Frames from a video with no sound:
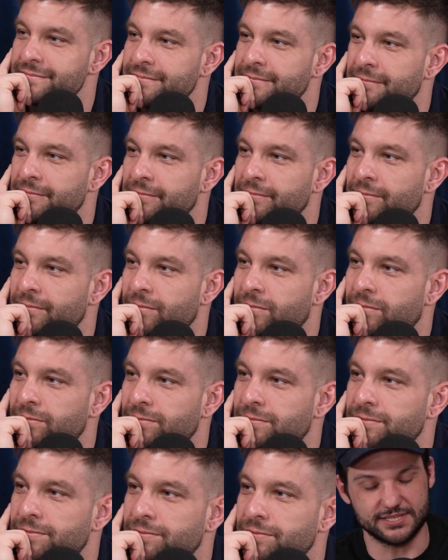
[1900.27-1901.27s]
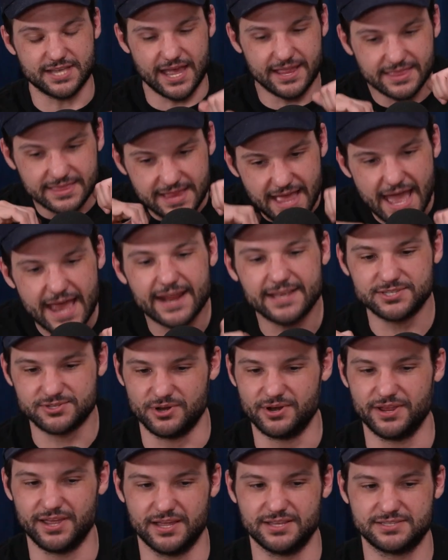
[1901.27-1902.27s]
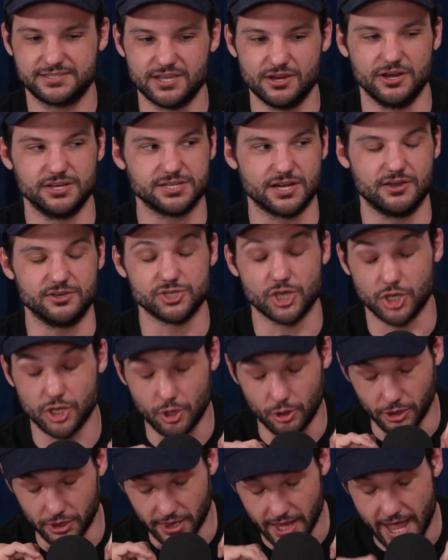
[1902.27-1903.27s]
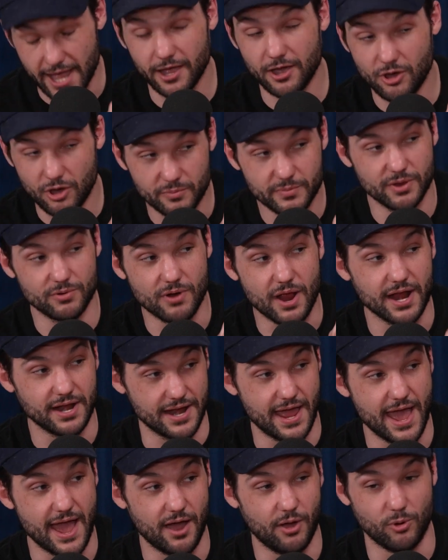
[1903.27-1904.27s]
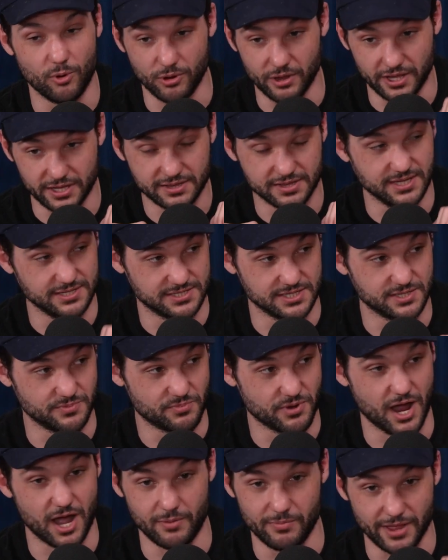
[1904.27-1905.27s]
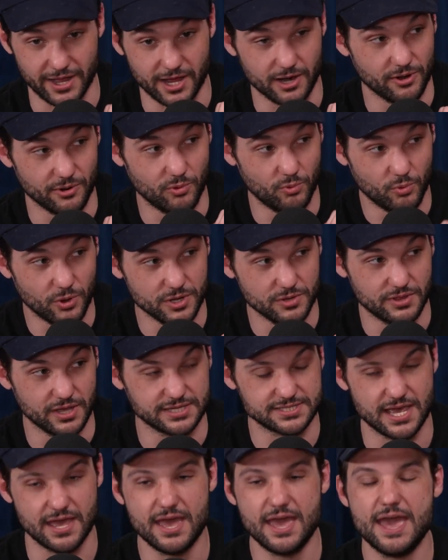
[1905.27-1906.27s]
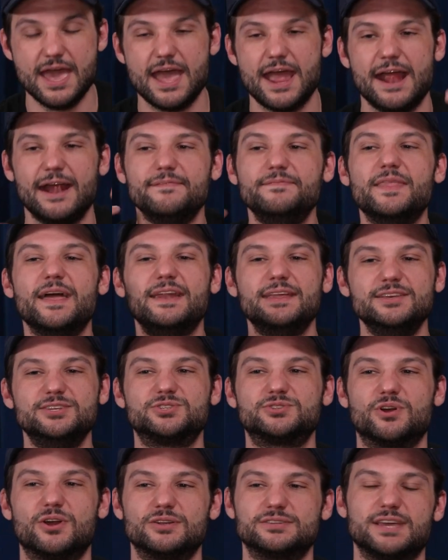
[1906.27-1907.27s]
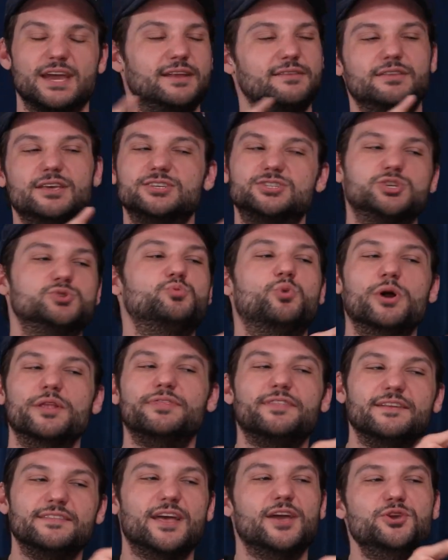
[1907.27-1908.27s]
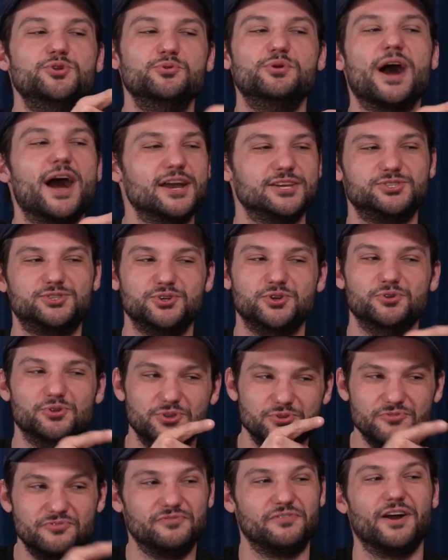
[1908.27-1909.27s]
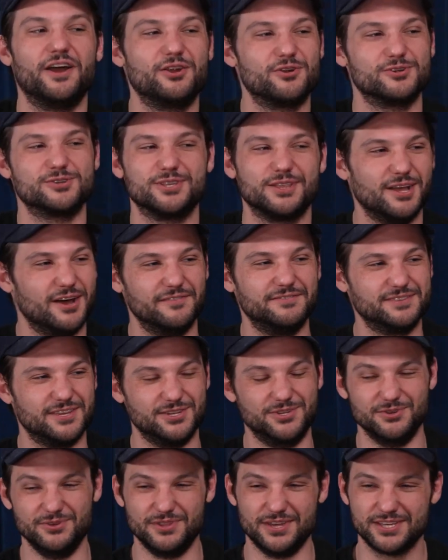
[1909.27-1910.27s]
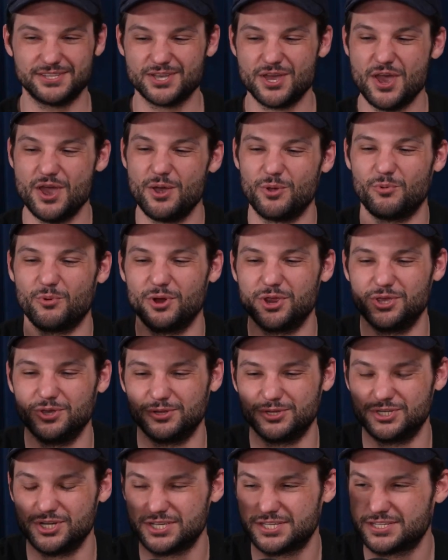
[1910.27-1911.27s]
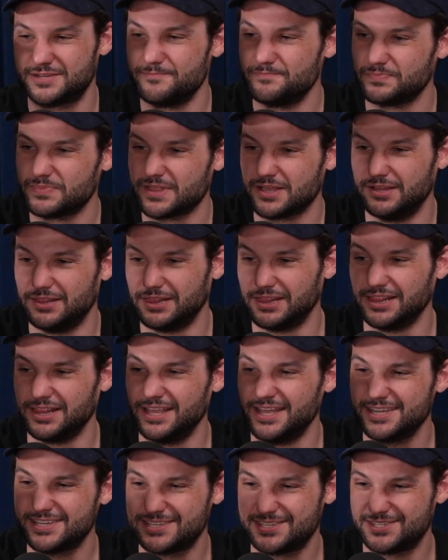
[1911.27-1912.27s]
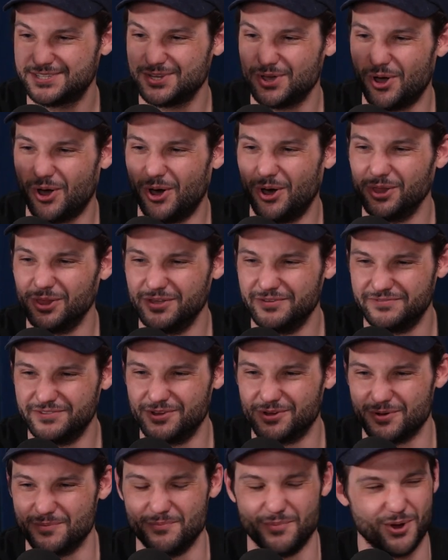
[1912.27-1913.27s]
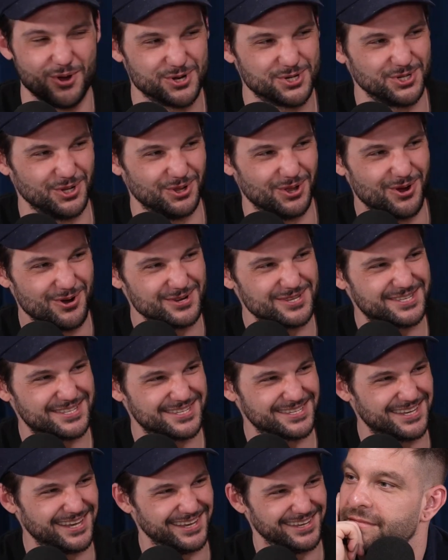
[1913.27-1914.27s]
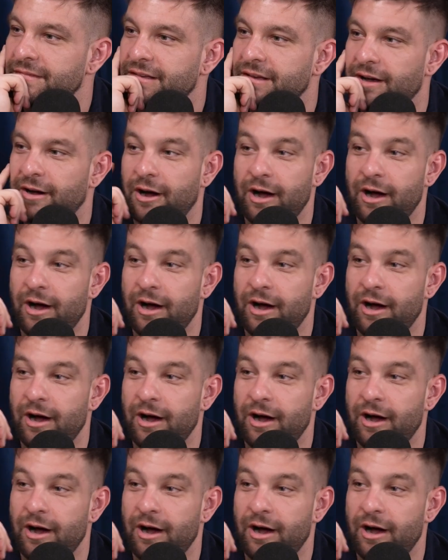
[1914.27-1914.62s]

wouldn't let go of my wrists. And then I started to get serious, and I was like, yo, let go of me right now, or like, this is a problem. Like, I don't know what you think is that. And then he starts, and this is one thing that you guys do. You fighters love to do this, where you'll just list all of your martial arts skills.